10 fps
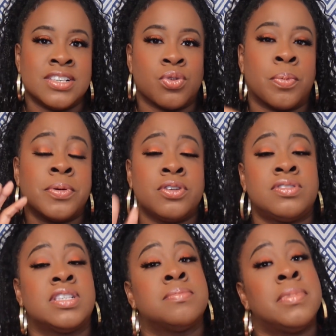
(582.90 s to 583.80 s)
or
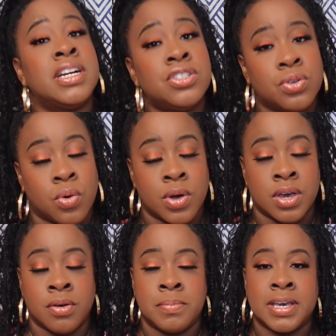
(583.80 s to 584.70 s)
produce as much
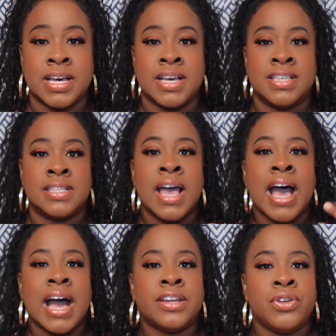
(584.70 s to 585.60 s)
oil, because
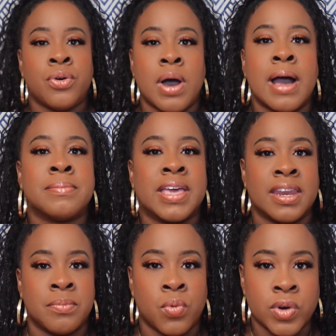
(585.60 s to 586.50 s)
I know I'm
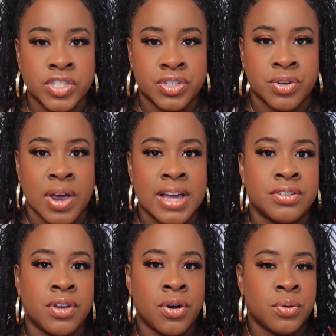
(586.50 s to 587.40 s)
getting moisture.
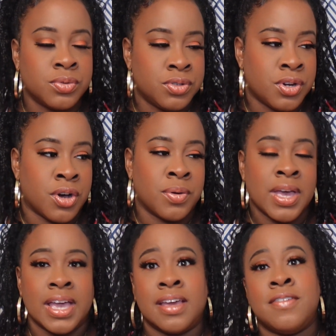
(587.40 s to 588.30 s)
I know,
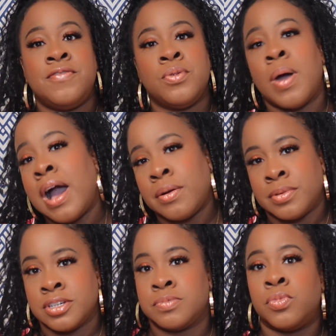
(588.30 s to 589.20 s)
in a few
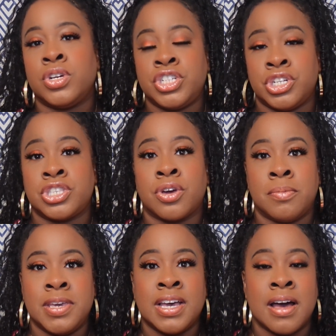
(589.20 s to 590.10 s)
hours, moisture is going
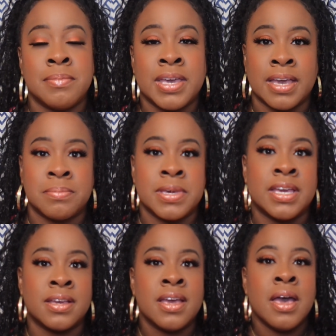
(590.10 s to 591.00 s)
to be coming and
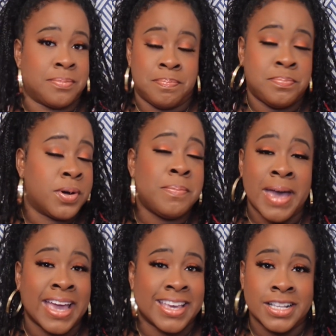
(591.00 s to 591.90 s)
being put
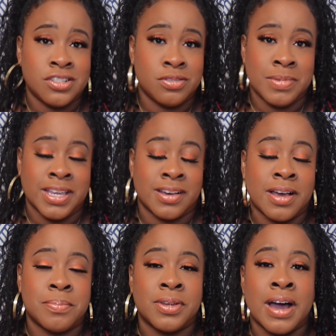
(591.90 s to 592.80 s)
back into me in a
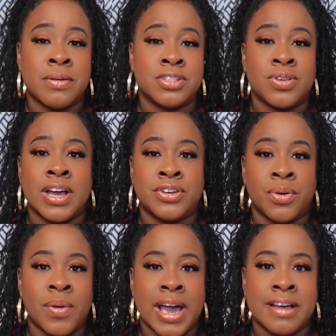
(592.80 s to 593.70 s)
couple of hours, so I
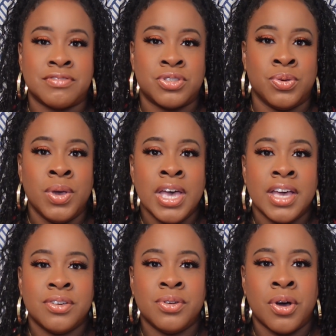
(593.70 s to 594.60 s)
don't have to,
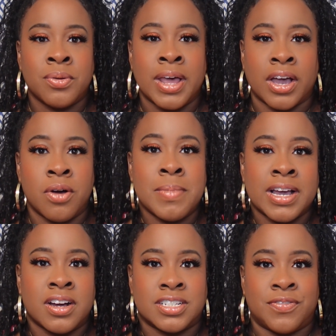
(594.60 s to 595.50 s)
like, oh my
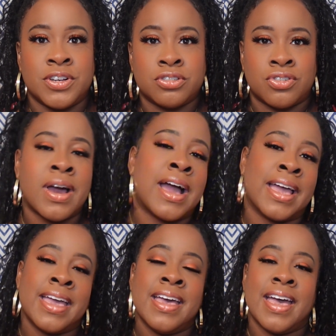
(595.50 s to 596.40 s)
gosh, it feels
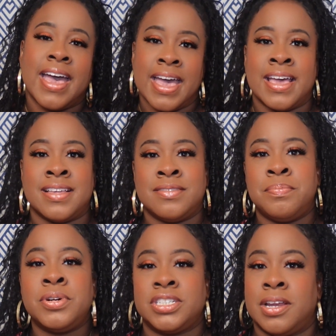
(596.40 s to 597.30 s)
dry, and
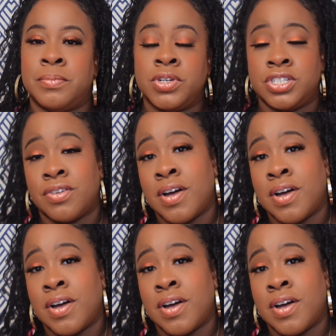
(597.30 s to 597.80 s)
push that moisture